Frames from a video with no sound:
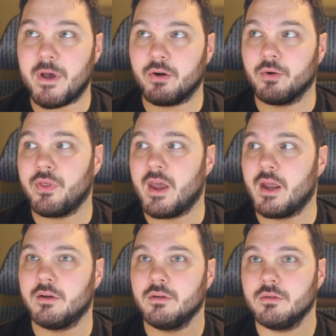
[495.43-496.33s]

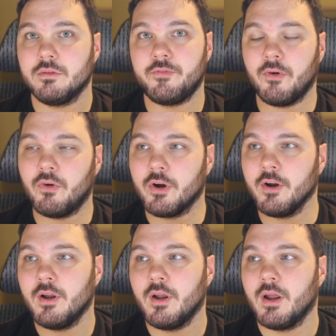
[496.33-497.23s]
than
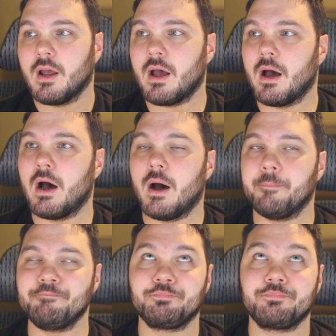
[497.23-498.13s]
filler.
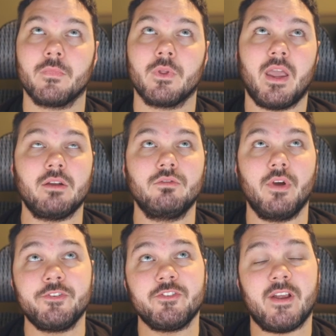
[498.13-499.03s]

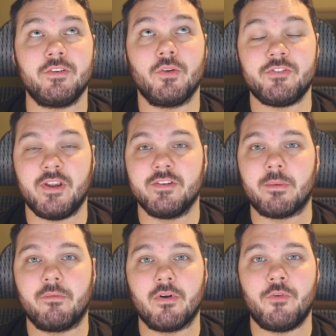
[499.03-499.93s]
Enlist, as you'll see in some
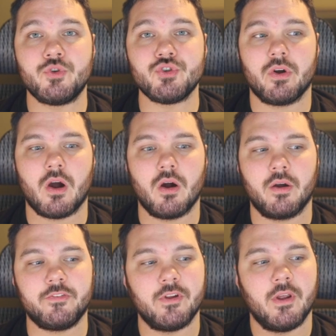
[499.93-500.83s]
of our future
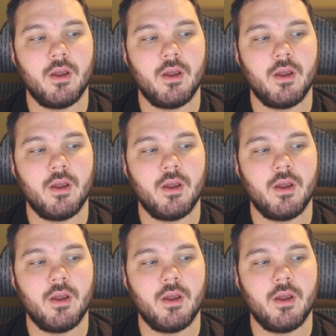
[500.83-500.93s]
cards,